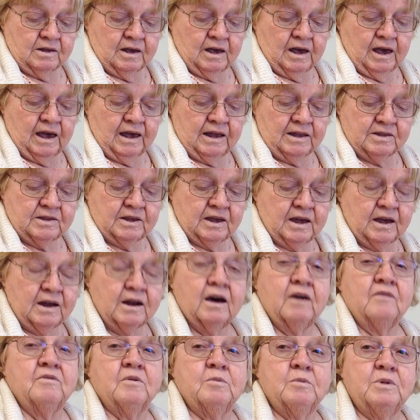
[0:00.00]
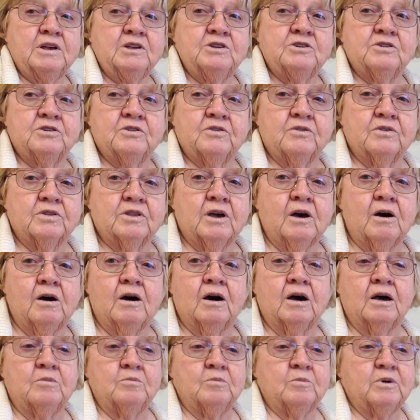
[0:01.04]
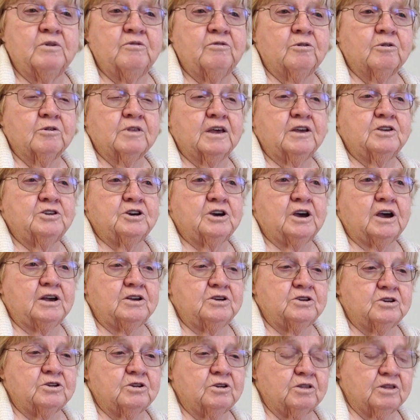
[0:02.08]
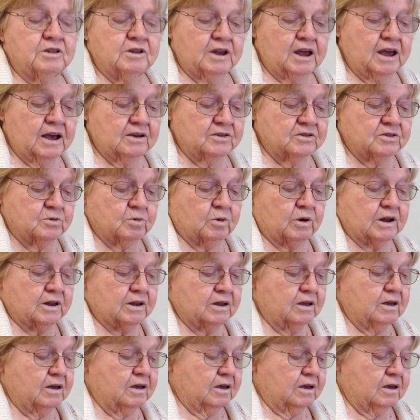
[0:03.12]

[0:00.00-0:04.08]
8, 10 of them each time before they change to the next one.